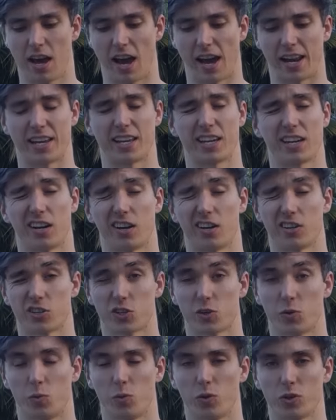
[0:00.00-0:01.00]
and he
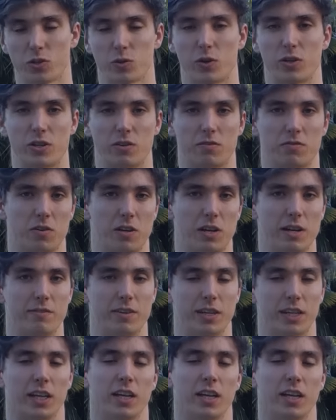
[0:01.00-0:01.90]
asks, what do I do for a living?